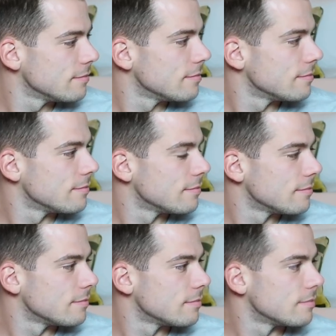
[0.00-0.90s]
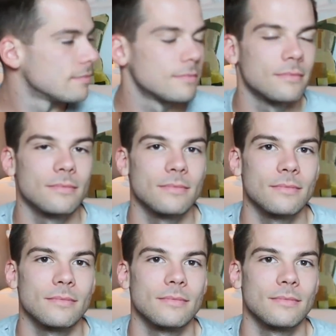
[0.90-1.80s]

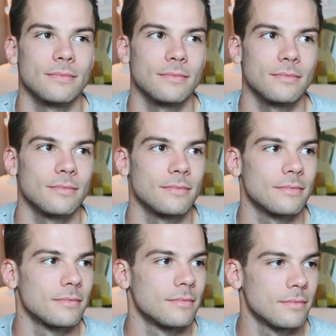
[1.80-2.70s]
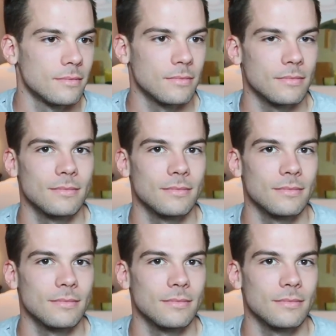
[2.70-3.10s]
This person isn't speaking.